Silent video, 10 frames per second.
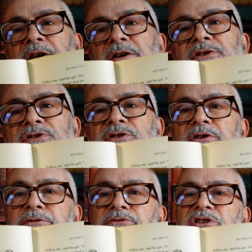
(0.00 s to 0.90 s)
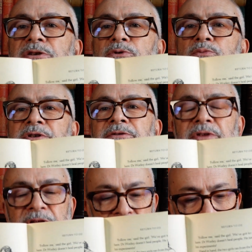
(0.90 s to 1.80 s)
her stuff. She was one of
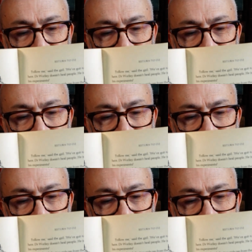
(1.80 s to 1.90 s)
the